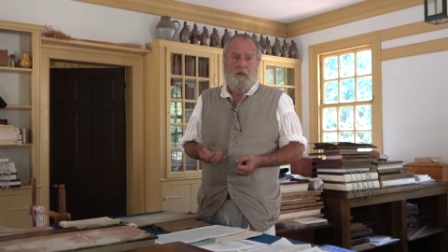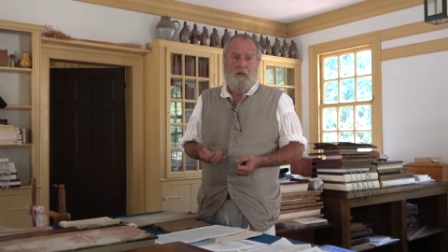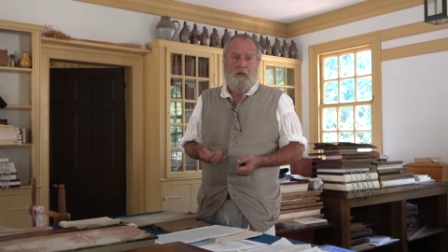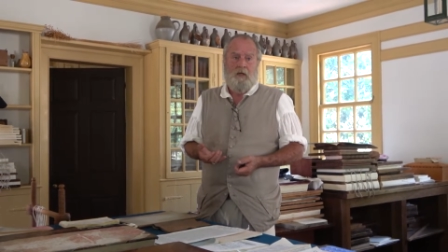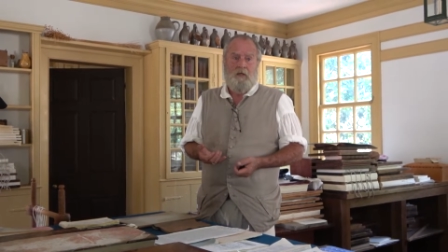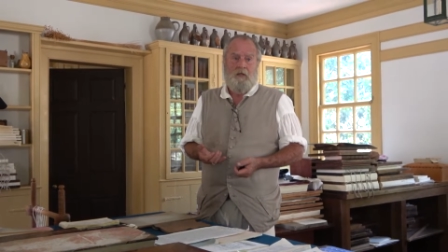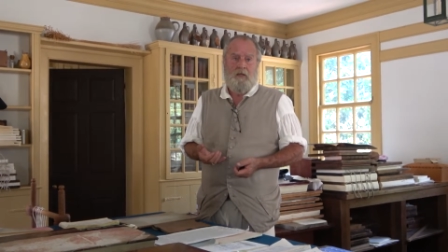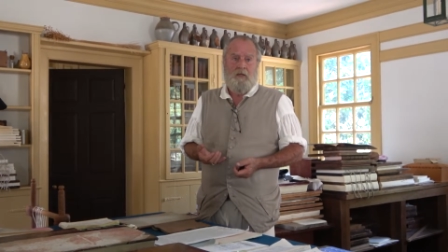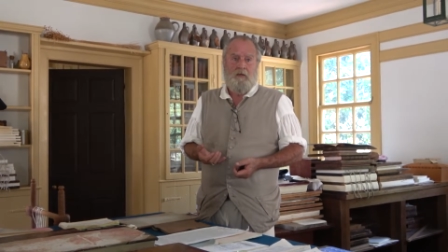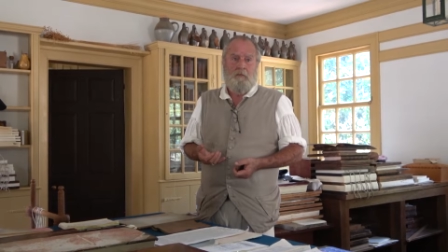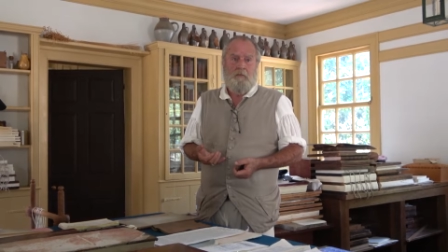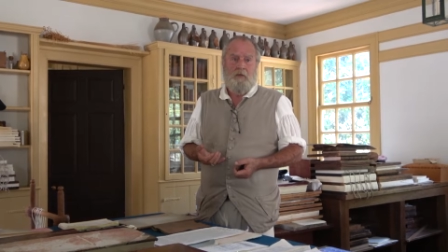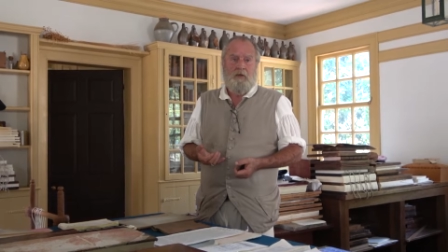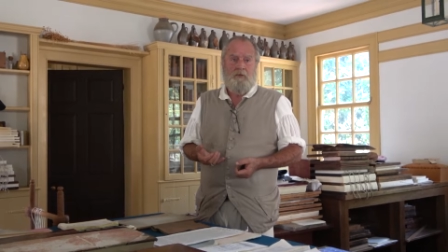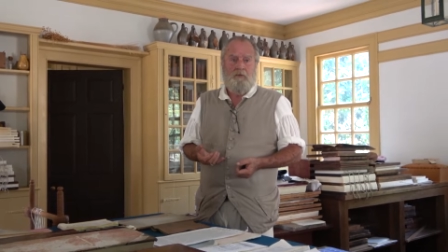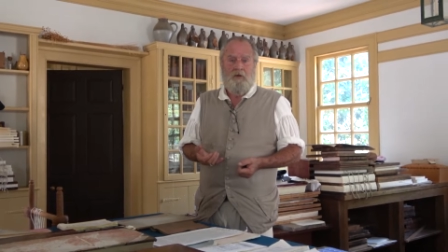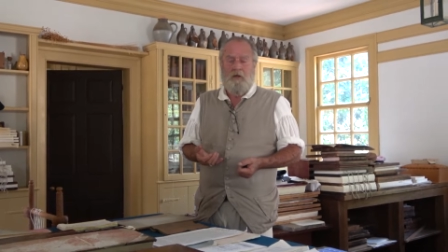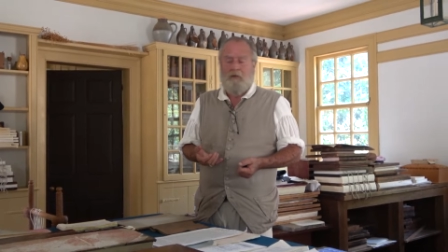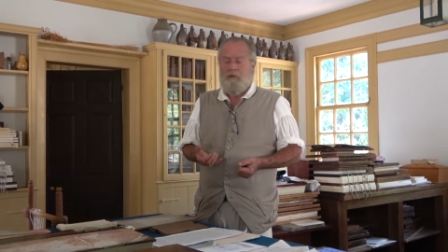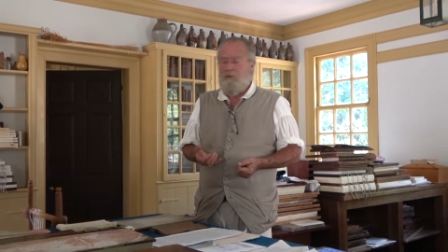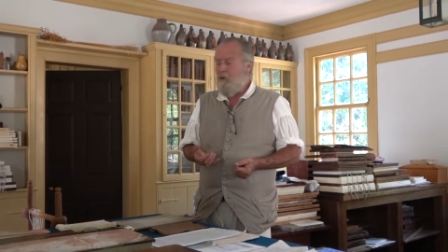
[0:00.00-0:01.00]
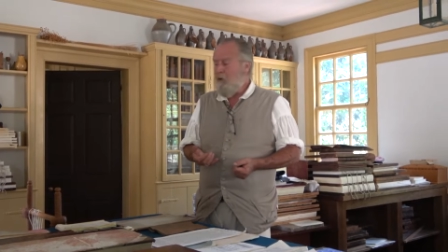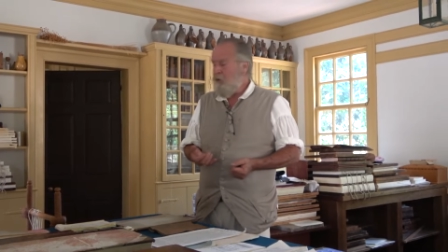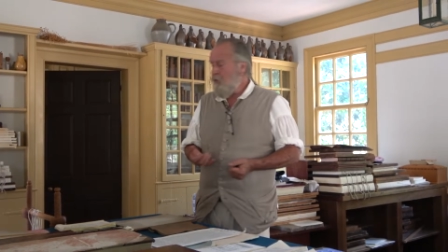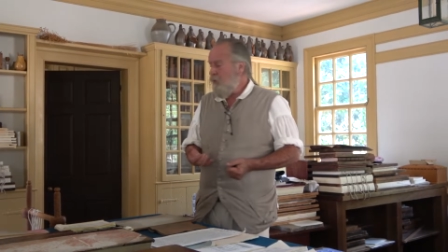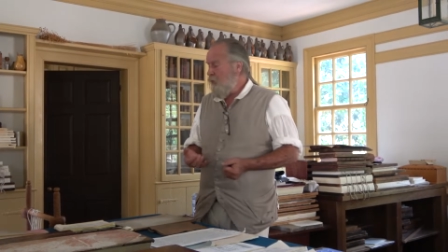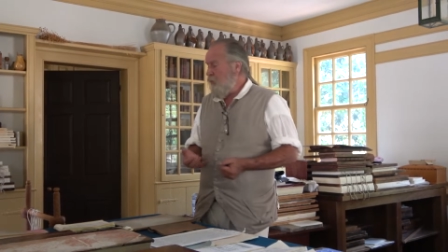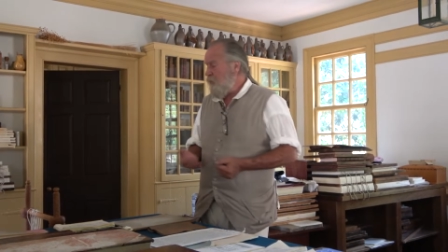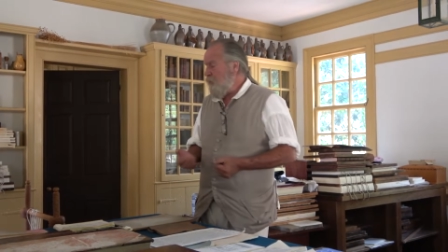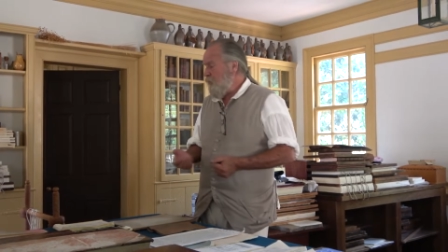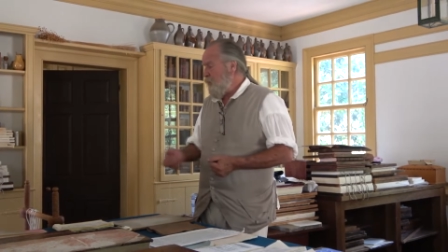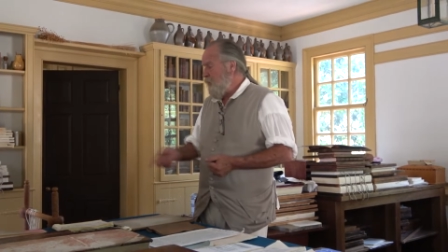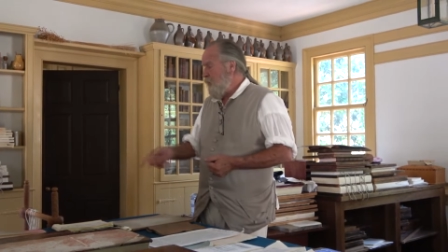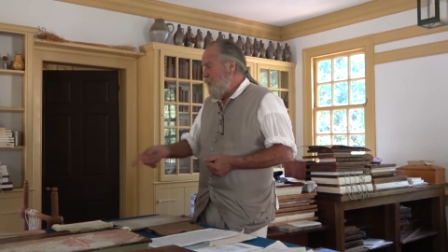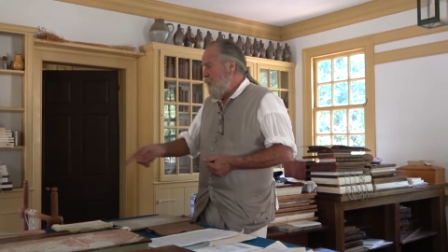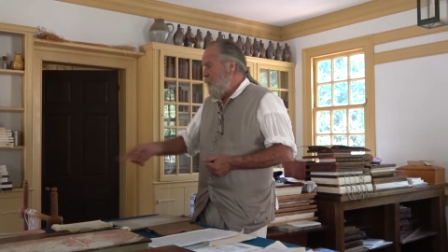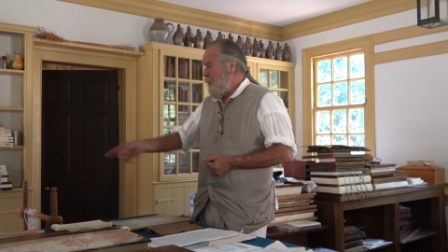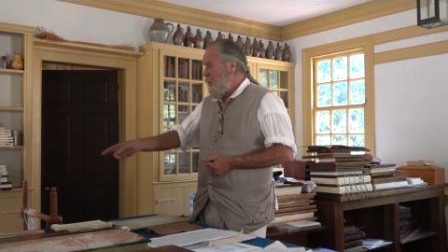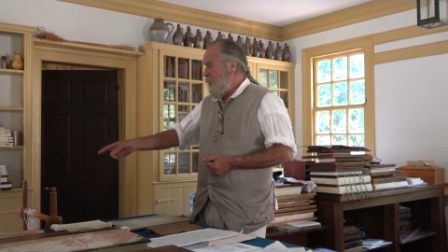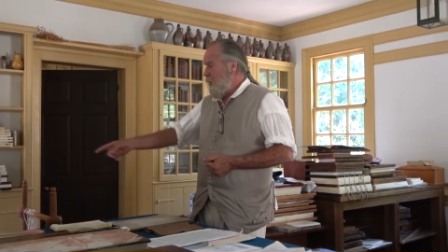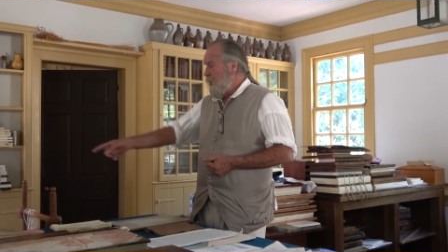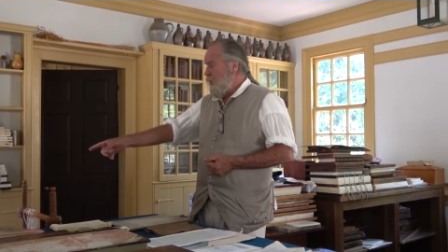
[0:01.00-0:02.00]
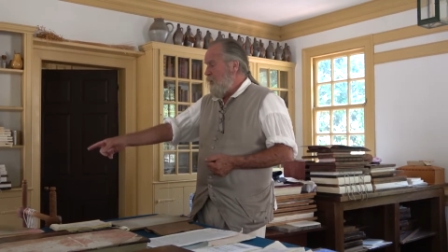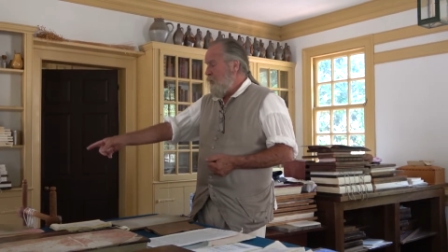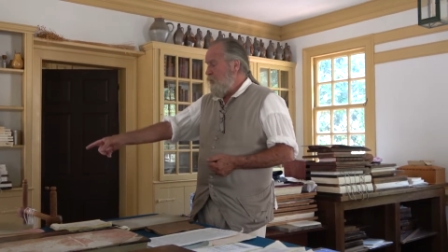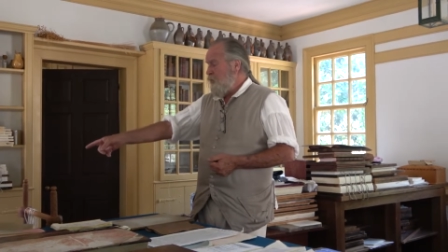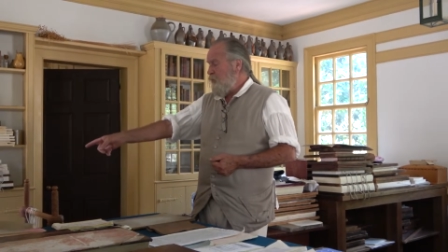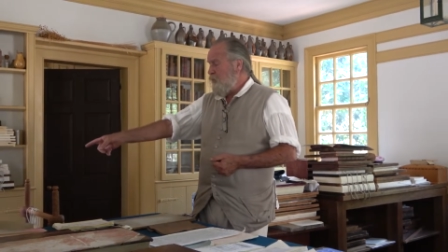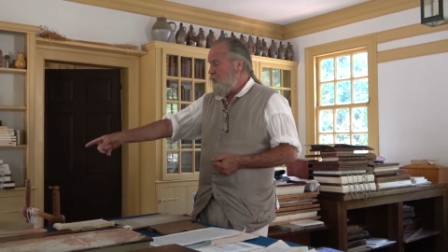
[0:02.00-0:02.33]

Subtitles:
And then the best leather on earth is